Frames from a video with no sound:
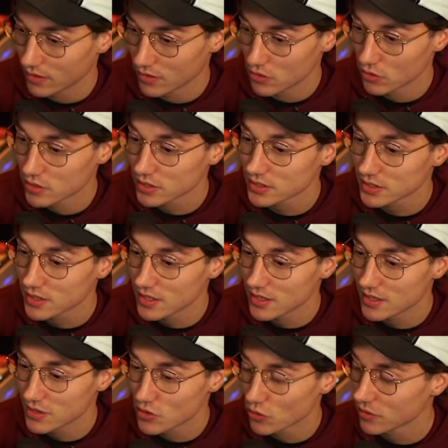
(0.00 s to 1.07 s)
you're just the
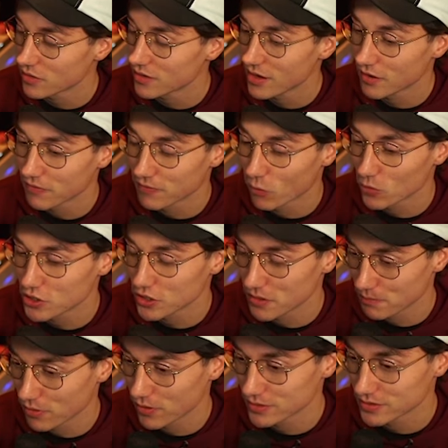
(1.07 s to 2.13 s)
you're the
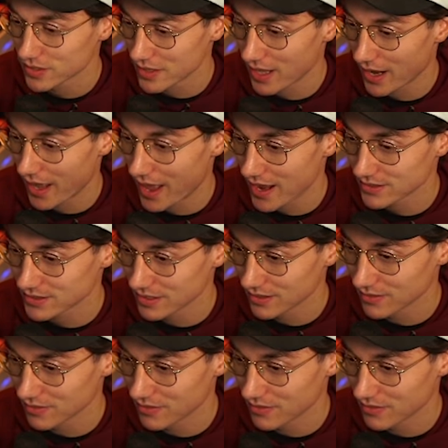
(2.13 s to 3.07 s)
unfortunate person that has to